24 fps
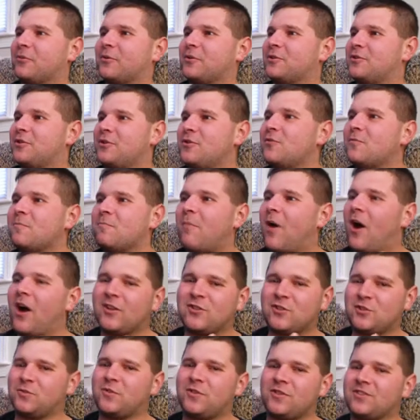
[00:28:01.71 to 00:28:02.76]
there were 2
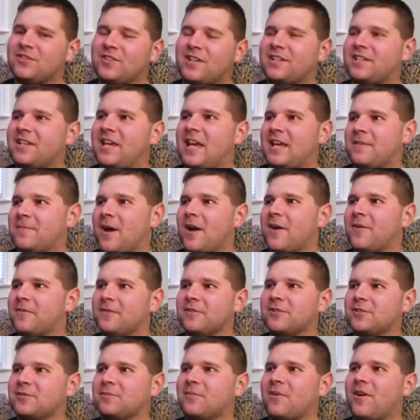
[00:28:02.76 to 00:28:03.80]
monster movies that came out
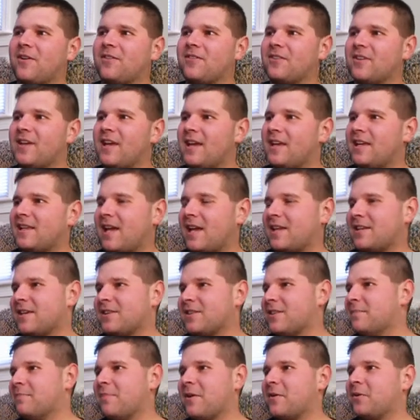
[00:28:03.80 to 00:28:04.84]
this month, and
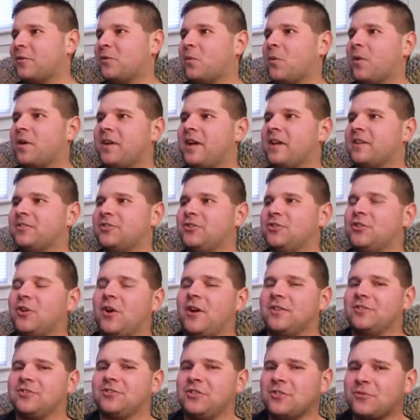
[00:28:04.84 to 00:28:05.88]
yet the better one has
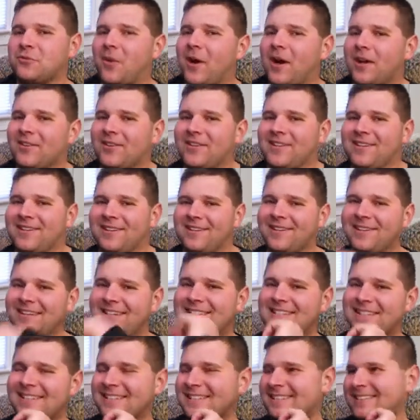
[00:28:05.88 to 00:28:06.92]
John C. Reilly in
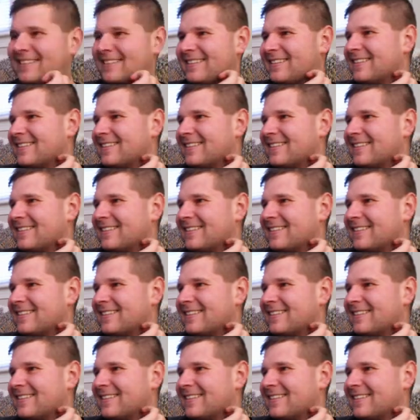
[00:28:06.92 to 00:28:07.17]
it?